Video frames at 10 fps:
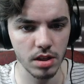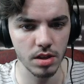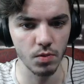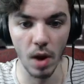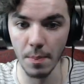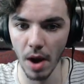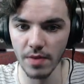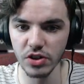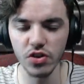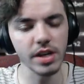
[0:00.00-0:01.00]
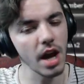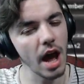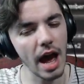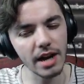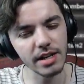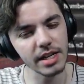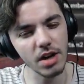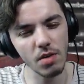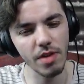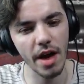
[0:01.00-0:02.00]
Right behind the tree. How did he
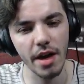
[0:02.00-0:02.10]
know that?